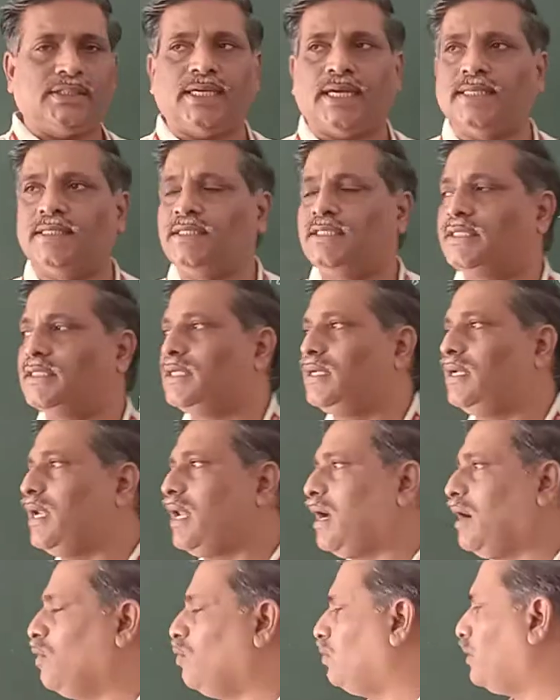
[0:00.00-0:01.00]
cancel
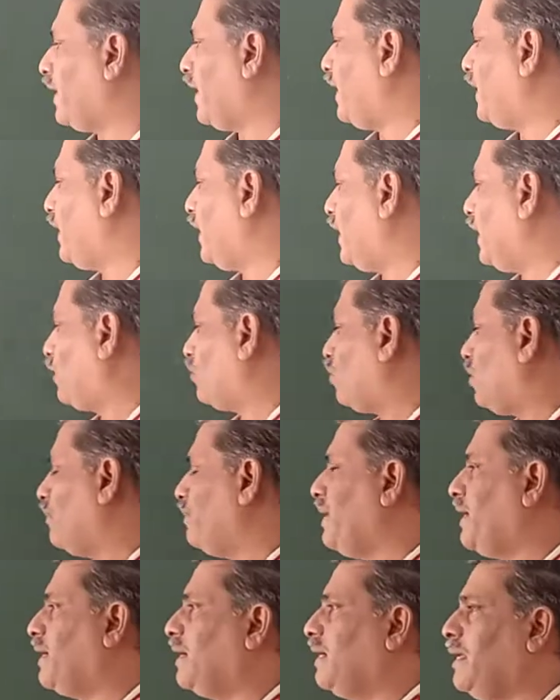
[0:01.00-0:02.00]
out at
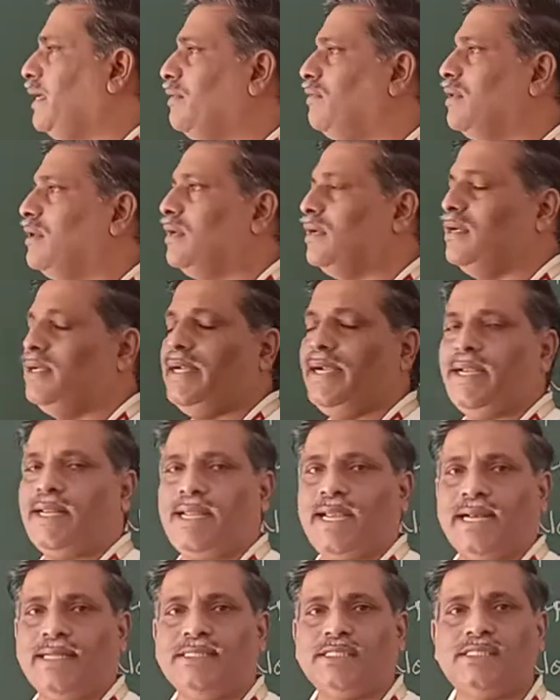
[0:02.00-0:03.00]
atomic level. It
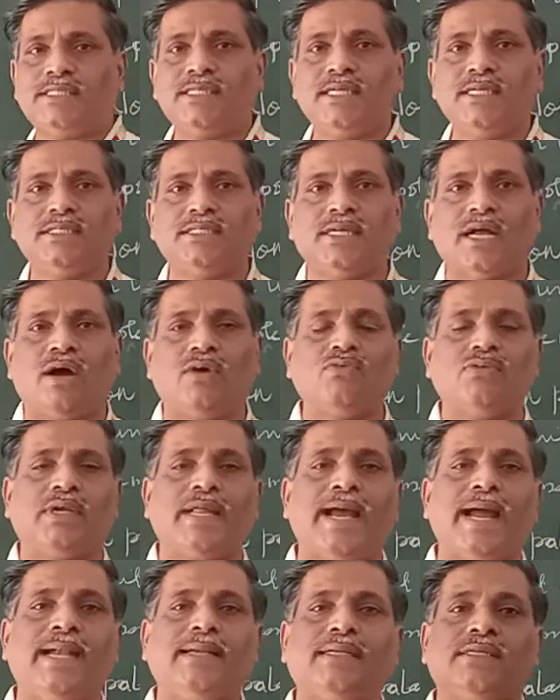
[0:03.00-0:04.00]
cancels
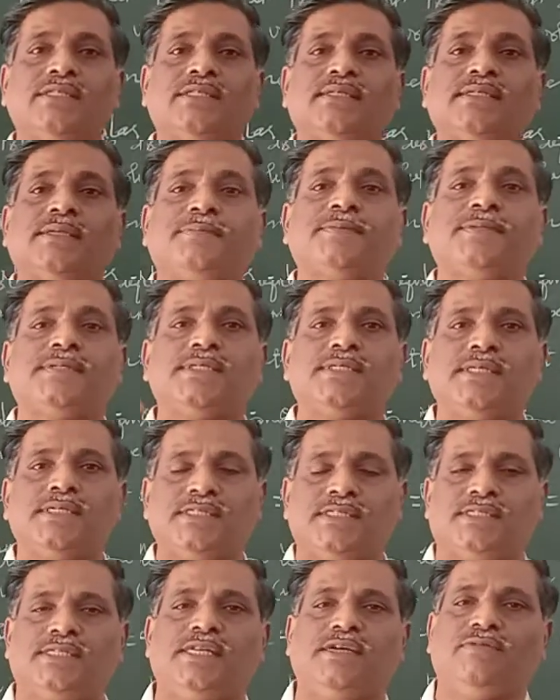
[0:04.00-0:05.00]
out at a
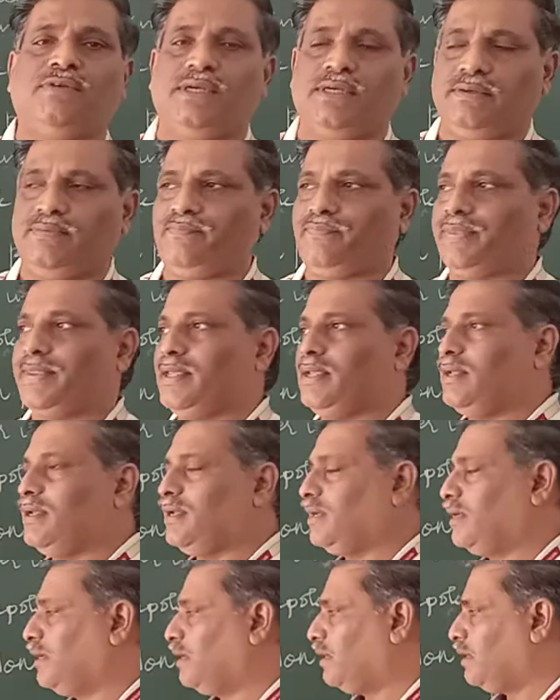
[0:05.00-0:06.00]
substance level.
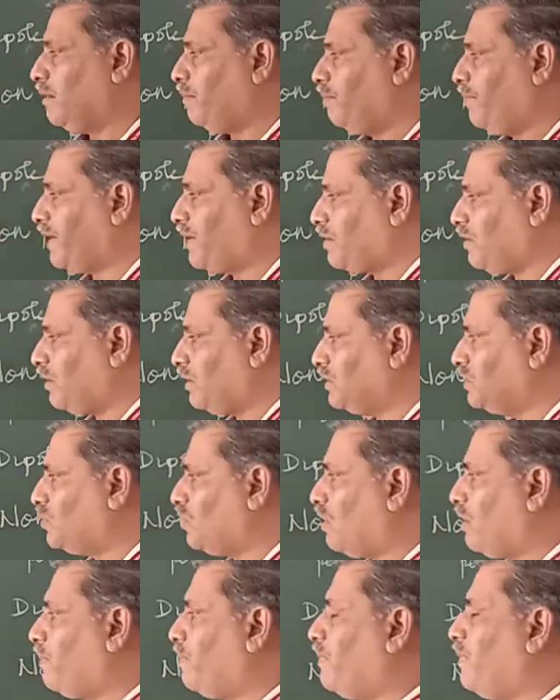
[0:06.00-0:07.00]
Because
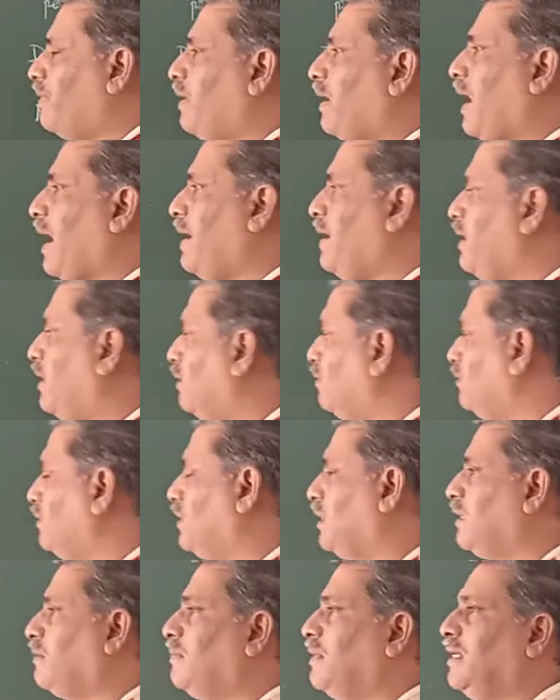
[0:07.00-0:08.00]
of random
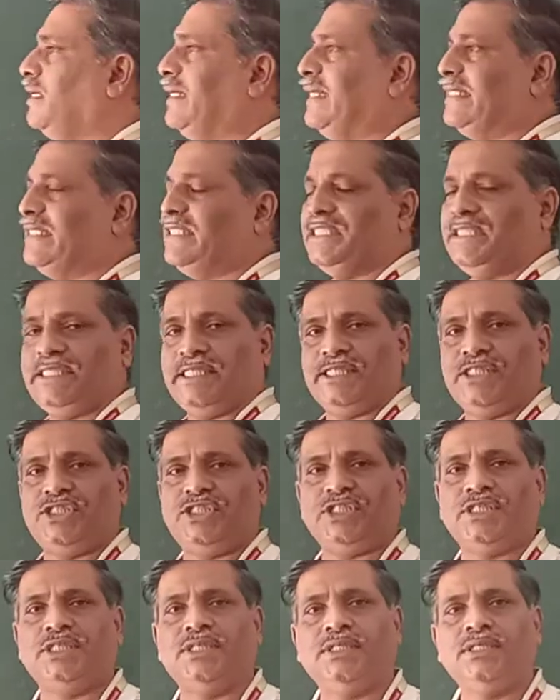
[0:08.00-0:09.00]
thermal
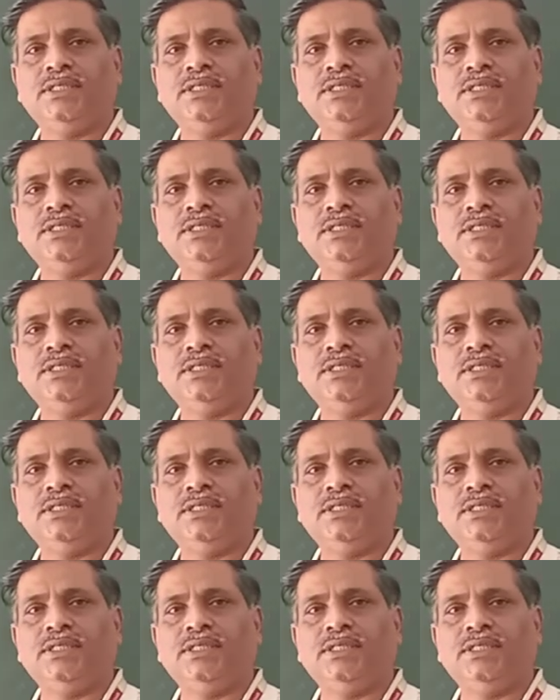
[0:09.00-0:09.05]
agitation,